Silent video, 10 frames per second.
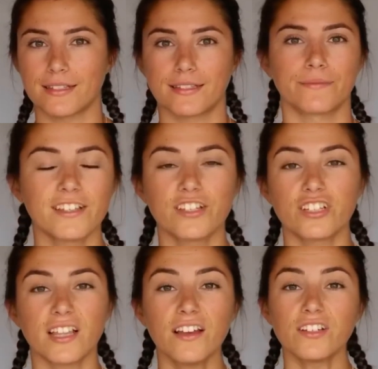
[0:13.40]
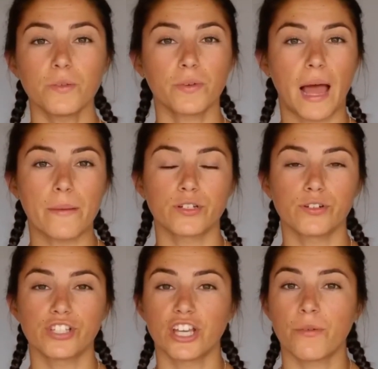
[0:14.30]
These are just a little summer
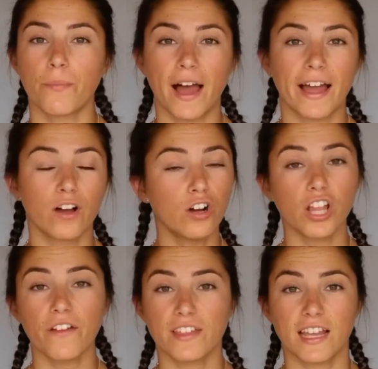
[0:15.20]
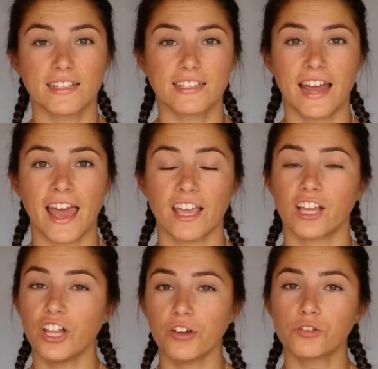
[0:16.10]
capsules that you can buy all over the internet, your
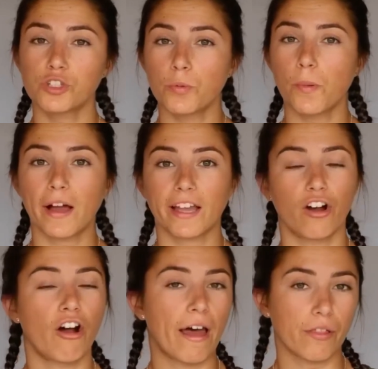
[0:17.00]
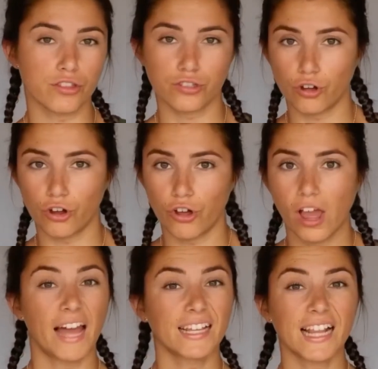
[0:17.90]
local supermarket or health store.
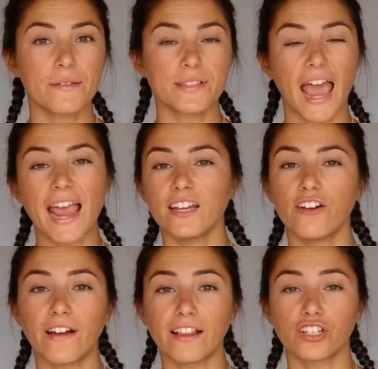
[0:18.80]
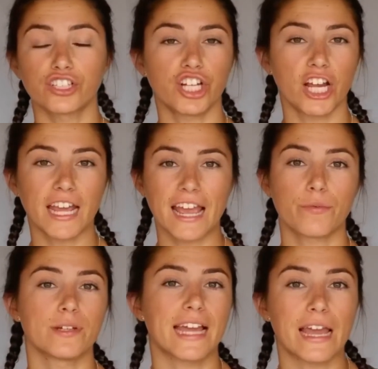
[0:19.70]
And they claim to aid our fat loss journey if
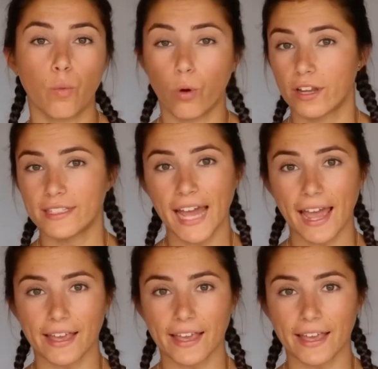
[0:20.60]
we take one a day.